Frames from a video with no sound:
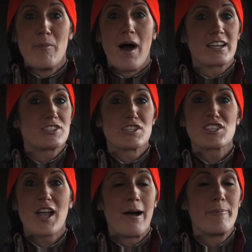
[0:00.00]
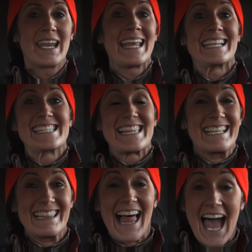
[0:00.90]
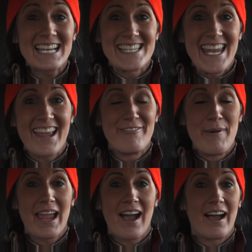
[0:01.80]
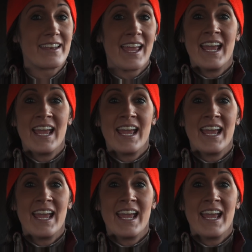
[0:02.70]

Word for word: buck just come in. It's the last day of my hunt.